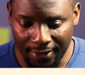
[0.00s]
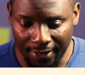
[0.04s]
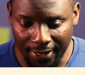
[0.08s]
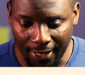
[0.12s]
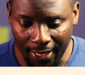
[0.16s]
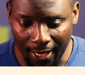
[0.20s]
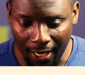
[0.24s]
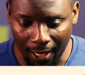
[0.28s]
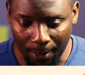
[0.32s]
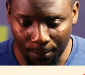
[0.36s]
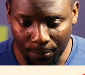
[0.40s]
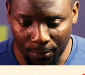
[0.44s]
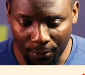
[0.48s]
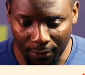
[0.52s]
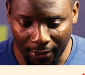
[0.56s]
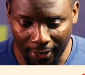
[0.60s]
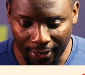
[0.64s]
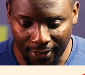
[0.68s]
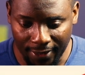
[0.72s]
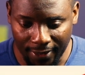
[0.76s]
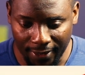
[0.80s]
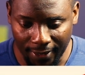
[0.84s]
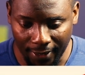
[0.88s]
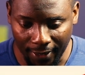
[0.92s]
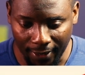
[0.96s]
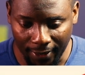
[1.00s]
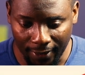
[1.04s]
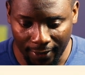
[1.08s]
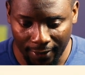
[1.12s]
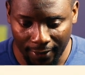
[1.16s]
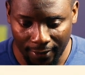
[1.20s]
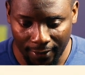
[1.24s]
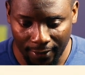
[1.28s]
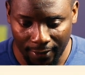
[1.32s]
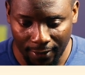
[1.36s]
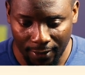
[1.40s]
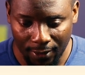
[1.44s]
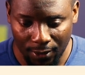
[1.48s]
gap right here.
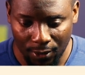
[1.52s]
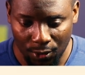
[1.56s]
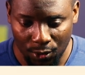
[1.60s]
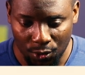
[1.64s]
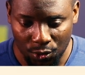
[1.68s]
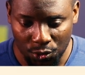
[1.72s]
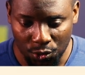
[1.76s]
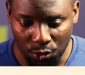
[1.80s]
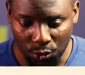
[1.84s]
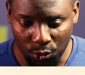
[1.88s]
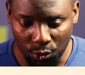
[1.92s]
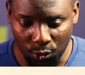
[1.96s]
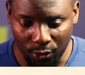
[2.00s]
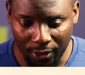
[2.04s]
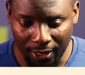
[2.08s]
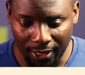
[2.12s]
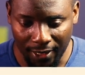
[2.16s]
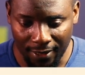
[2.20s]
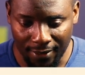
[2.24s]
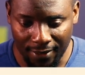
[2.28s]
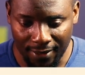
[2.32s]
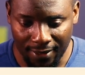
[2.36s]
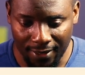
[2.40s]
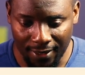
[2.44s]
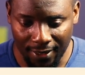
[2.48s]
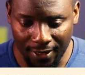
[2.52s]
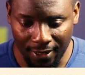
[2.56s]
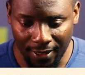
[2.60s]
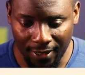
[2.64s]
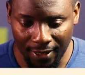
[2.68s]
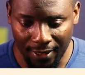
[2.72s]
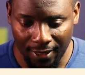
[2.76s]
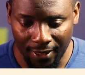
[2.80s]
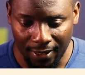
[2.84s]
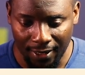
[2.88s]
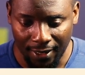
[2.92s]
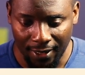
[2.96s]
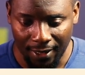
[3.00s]
So you can
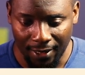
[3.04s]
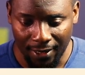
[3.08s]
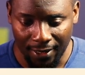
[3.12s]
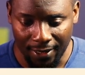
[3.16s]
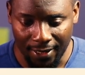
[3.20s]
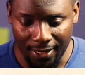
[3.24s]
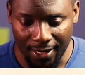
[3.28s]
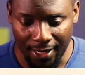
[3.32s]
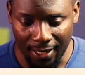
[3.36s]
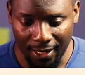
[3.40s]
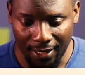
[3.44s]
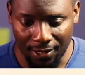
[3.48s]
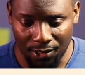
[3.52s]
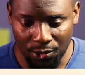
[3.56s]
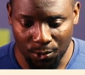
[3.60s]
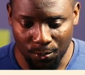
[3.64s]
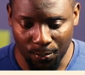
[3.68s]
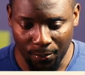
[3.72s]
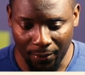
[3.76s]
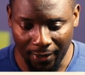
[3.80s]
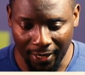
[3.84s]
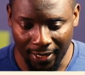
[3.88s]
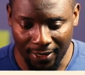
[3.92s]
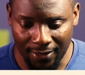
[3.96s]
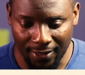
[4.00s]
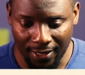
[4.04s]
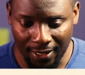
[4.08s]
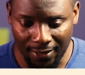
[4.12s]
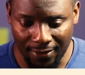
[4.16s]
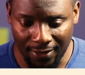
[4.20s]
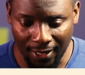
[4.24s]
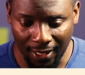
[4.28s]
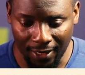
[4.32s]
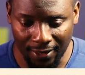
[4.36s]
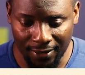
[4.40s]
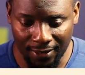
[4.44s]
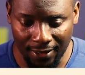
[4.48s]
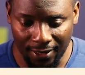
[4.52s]
see, yes, price has
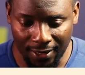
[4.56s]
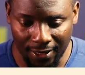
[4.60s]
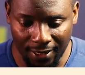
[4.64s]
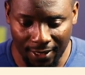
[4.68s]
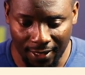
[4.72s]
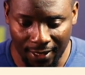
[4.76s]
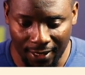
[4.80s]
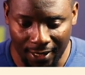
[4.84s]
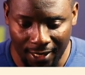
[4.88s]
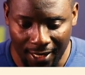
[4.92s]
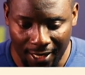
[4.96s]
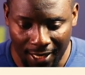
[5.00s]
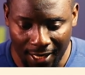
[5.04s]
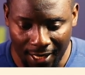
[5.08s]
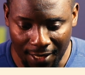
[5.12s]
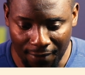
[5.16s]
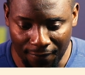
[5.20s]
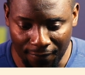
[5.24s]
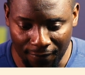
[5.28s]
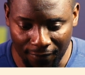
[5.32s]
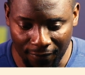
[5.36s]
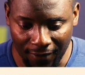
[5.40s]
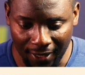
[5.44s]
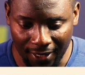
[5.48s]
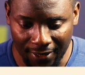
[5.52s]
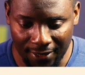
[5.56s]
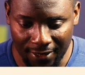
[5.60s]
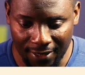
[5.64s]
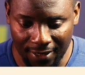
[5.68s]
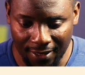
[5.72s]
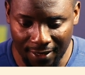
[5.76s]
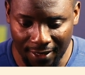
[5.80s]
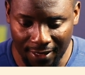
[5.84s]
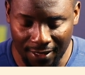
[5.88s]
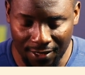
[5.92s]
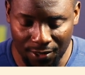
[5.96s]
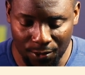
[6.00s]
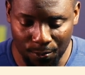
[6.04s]
actually
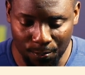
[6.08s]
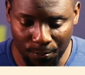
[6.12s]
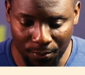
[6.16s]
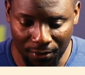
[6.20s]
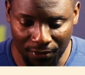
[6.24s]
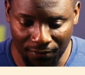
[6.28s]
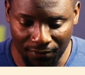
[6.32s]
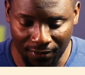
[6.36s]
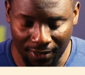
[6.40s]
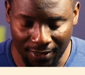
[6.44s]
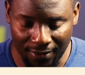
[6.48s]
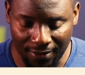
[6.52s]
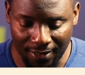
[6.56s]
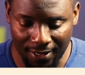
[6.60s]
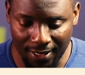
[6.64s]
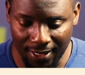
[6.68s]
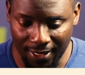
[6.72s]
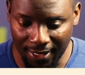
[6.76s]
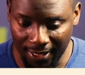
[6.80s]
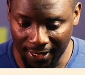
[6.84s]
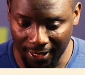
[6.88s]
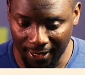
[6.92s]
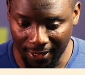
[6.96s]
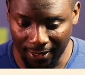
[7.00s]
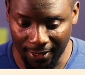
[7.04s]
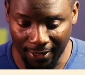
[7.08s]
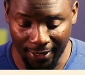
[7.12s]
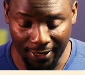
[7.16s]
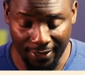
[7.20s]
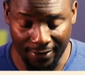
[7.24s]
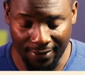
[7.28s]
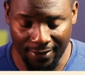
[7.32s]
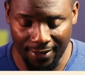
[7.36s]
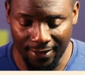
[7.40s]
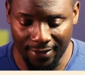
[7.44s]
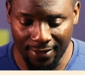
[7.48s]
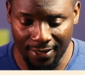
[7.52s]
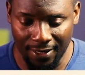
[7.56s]
inversed this previously
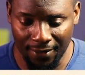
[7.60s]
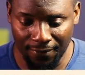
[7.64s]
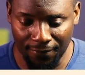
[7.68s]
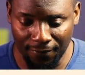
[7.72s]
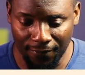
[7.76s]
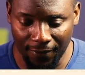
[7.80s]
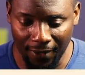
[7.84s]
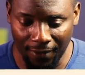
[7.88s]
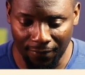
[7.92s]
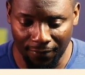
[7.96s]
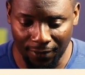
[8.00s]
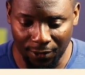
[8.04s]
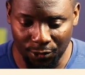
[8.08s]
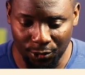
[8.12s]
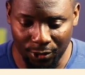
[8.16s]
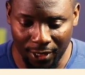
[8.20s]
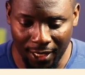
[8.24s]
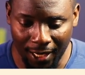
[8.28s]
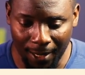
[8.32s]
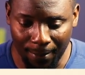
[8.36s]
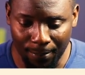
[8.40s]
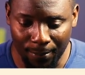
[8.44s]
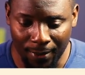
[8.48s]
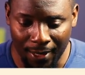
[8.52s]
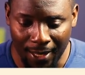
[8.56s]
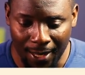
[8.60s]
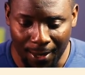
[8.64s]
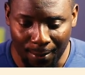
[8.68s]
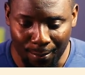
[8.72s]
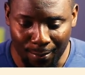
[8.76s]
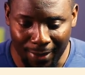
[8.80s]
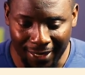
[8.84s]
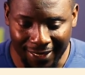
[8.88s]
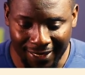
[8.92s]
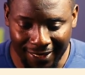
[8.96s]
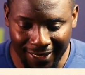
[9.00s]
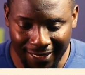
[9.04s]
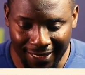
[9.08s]
existing fair value gap,
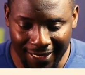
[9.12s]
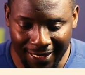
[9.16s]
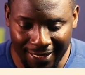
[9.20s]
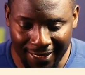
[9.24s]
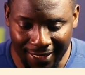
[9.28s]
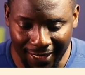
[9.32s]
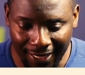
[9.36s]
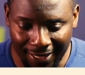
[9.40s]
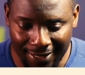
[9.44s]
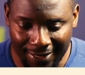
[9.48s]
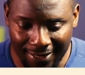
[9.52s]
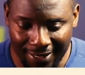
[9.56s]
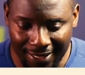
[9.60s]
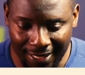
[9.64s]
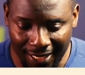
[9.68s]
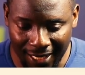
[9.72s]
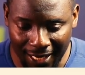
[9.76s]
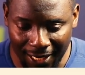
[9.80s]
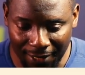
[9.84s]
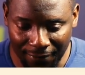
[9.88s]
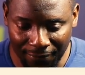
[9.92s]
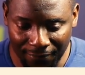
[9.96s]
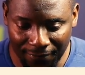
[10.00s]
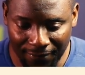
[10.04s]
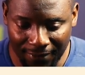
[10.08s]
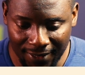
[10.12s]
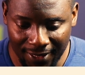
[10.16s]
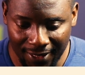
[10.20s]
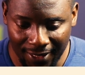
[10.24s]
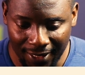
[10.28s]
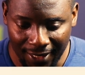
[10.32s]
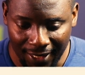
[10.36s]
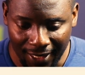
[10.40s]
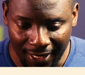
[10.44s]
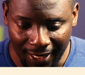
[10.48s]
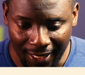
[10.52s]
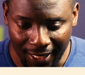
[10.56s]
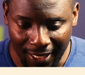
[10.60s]
but it has left
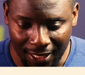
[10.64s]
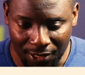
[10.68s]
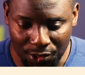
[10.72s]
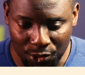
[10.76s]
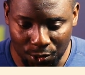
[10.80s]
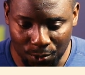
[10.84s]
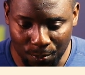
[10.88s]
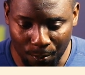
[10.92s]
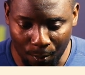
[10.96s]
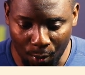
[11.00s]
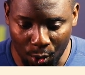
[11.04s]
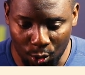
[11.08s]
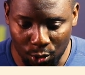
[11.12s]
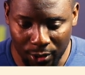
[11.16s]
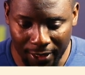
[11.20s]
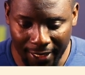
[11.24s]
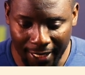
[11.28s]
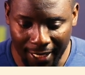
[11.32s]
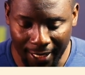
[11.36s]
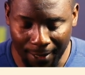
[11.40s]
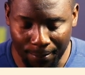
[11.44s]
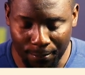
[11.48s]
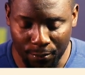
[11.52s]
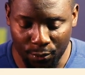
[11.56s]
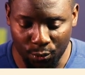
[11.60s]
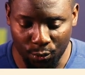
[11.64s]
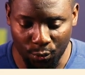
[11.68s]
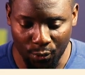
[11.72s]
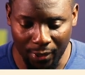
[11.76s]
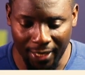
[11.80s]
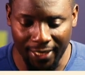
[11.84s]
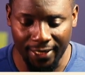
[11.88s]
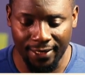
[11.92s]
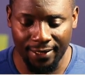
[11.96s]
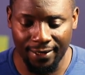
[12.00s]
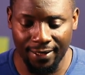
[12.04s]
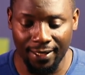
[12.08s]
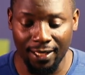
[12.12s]
a small gap
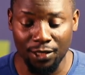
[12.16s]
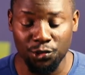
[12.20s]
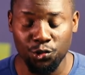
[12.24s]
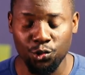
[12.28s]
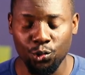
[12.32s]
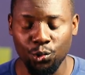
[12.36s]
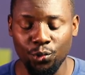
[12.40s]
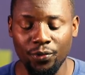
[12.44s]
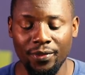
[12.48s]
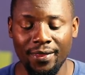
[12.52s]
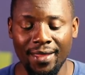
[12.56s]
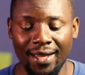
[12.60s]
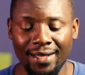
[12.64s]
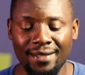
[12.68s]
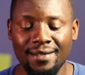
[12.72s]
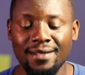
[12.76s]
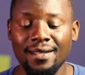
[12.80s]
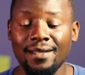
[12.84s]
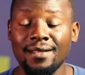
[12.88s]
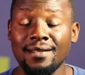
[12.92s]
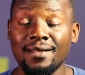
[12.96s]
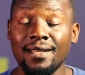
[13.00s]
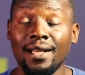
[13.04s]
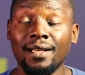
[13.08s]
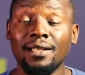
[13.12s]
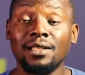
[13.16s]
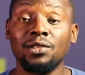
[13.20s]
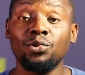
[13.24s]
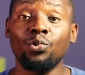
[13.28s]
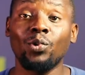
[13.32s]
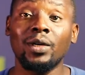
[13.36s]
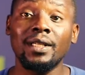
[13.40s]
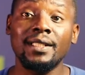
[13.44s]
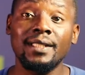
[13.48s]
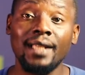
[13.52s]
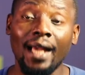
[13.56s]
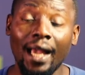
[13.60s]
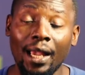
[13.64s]
right there. So that's exactly
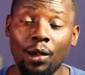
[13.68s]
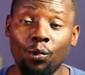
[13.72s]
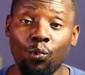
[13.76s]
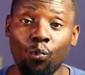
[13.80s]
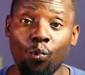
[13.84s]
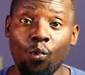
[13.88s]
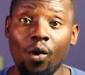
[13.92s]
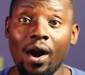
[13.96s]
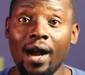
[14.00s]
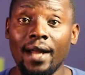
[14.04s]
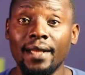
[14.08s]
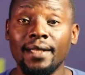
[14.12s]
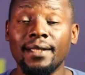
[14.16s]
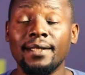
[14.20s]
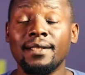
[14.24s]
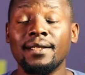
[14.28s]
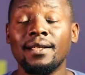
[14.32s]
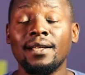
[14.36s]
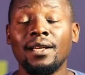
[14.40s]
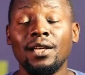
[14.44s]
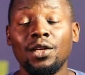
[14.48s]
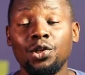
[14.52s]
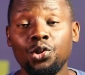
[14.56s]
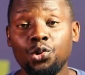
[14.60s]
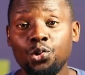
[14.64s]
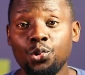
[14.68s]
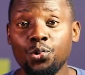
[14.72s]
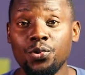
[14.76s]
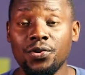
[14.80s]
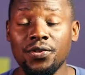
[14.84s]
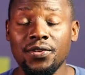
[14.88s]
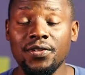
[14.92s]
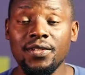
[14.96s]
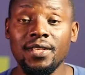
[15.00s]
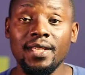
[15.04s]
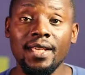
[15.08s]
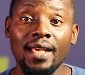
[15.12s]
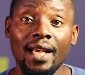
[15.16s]
what I want to
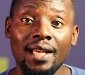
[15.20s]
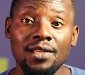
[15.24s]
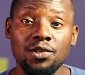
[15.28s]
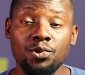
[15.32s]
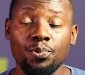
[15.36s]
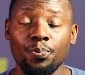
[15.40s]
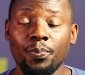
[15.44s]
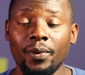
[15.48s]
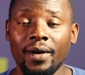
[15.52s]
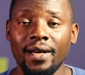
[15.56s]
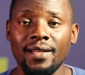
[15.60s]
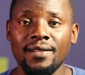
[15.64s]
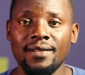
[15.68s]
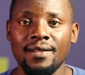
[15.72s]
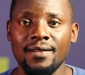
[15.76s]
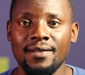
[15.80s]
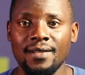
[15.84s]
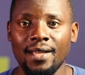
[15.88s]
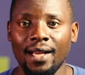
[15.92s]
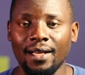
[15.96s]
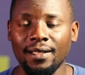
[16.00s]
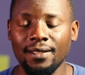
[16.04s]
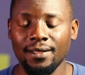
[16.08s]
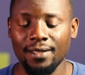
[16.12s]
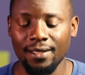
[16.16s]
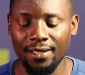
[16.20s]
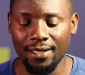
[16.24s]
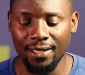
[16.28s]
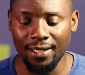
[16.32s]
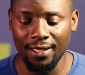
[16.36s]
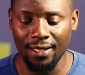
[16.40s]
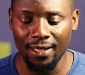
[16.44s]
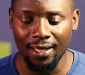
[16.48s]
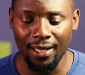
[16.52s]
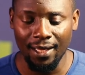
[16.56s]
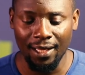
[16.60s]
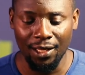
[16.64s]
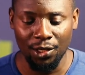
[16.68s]
see as price is
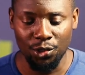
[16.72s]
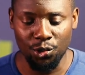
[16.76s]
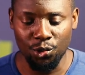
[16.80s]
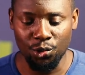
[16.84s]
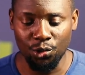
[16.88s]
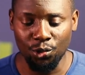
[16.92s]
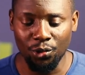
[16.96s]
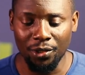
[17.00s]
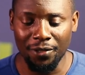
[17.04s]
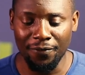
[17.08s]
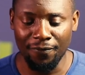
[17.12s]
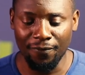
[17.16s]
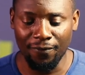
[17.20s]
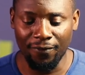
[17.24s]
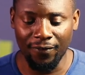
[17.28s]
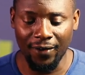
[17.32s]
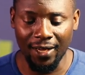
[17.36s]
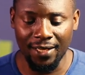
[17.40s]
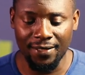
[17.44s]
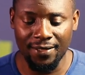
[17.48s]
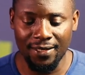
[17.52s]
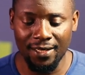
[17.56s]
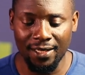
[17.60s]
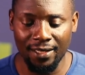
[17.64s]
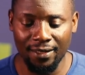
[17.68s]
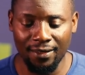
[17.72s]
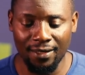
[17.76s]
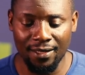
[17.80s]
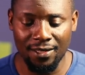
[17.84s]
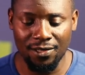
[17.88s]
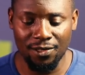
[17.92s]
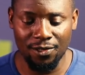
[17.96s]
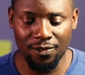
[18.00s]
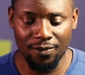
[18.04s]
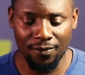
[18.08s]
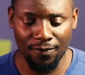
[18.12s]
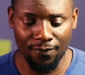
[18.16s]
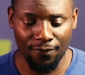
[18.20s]
actually, inversing
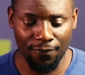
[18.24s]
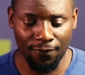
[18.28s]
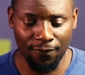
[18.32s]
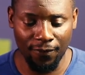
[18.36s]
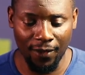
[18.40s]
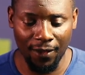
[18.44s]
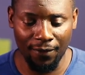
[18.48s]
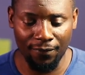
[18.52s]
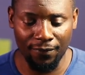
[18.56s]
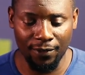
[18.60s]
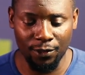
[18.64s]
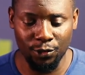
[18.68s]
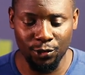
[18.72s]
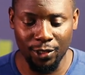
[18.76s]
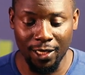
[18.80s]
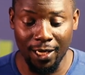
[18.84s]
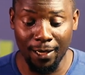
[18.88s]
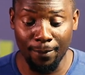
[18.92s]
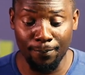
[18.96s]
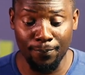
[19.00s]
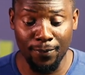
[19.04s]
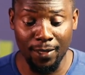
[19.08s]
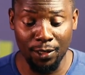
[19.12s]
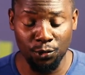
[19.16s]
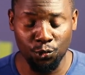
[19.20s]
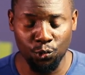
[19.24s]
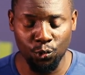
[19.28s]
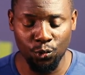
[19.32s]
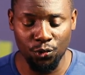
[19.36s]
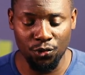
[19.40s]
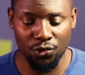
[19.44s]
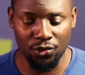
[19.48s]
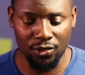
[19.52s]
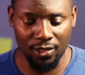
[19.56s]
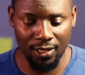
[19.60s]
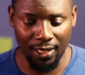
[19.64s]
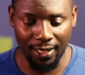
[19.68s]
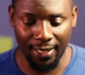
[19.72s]
this fair value gap that
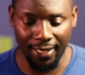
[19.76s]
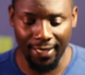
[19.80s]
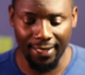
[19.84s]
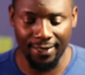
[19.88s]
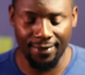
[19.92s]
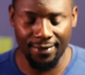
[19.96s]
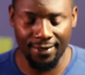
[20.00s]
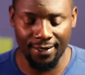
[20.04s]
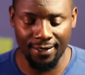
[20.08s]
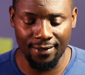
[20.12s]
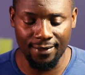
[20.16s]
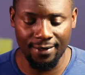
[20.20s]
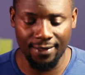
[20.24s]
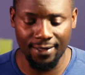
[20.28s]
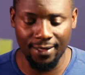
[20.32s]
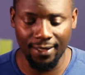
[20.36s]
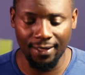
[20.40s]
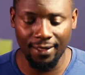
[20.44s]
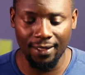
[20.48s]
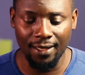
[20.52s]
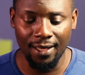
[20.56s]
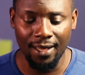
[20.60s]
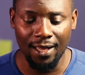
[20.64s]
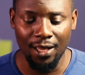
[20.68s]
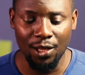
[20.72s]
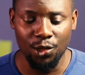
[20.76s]
was existing.